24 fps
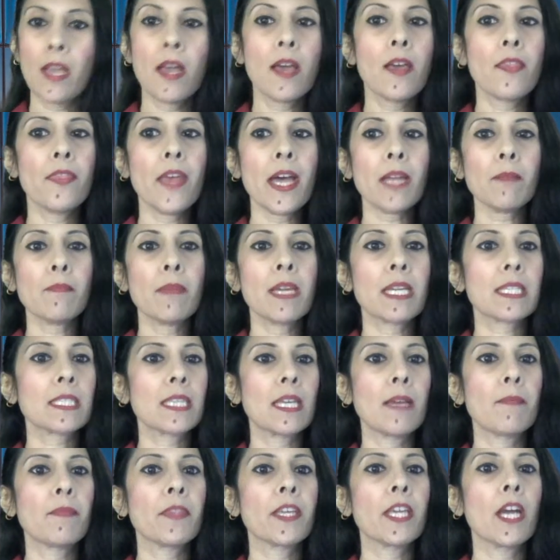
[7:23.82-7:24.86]
That makes
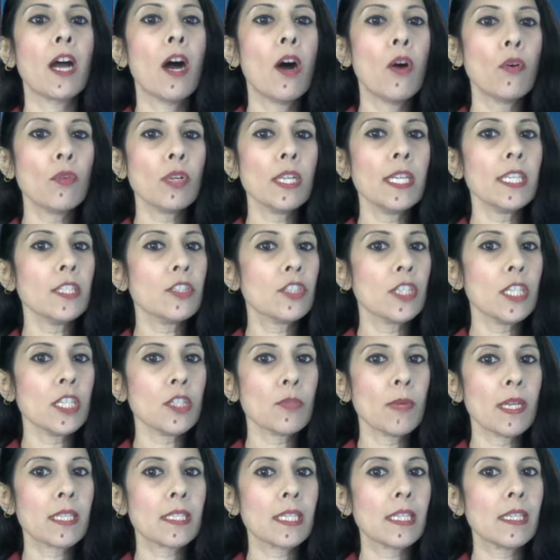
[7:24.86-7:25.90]
him the only
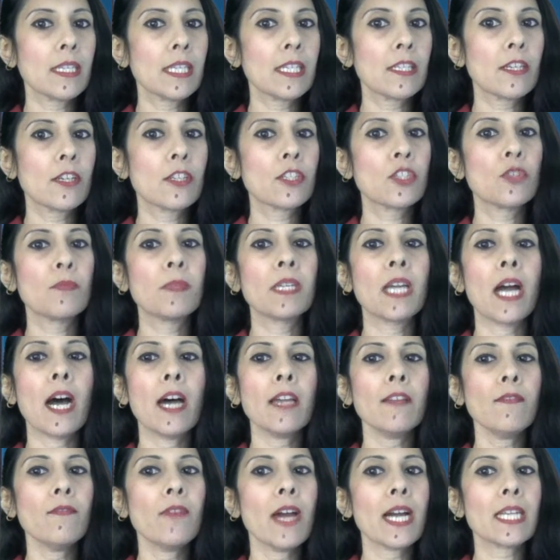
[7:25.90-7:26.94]
G20 leader to be
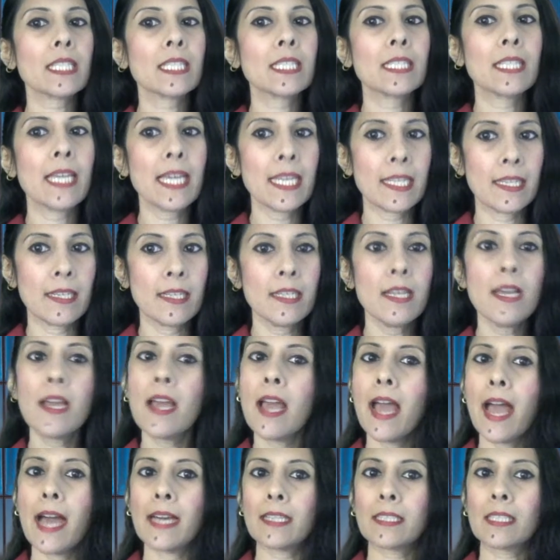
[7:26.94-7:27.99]
unvaccinated,
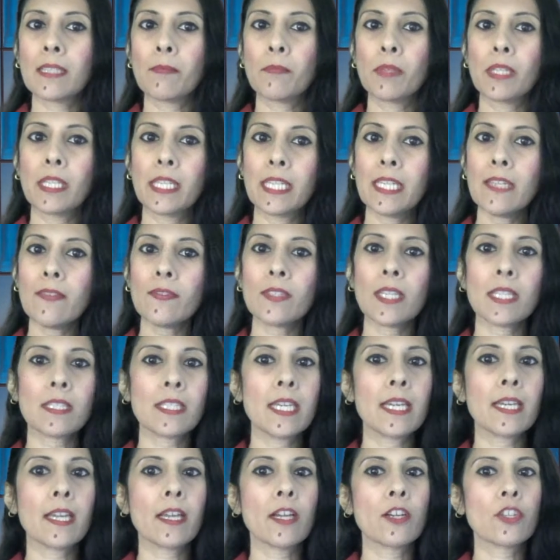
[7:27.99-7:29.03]
as he believes that
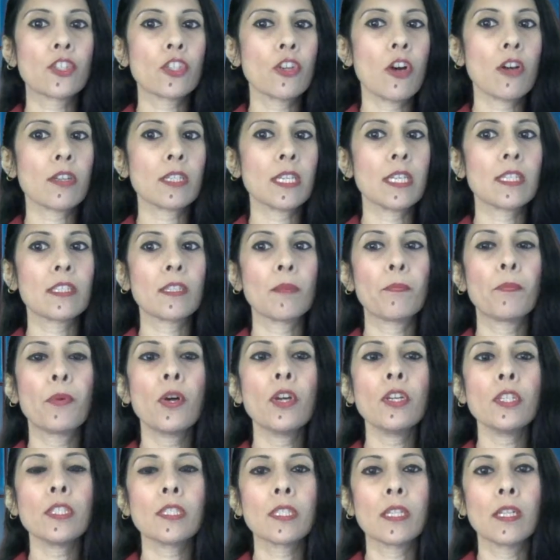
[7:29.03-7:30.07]
taking a shot is a
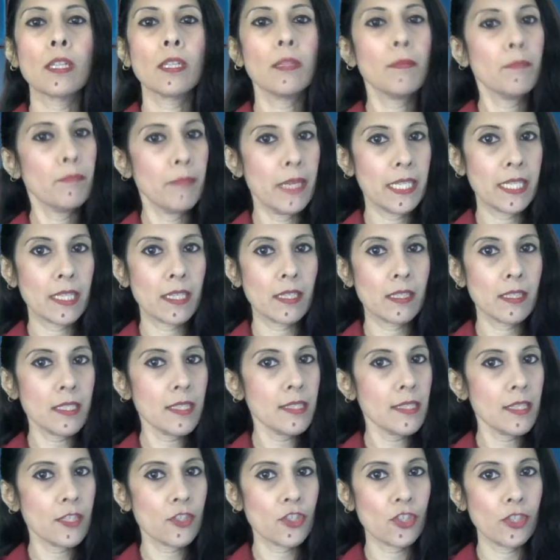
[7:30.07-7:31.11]
personal medical
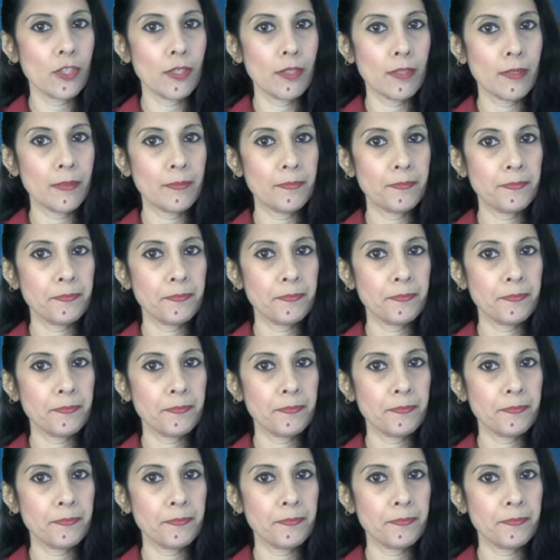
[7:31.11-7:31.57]
decision.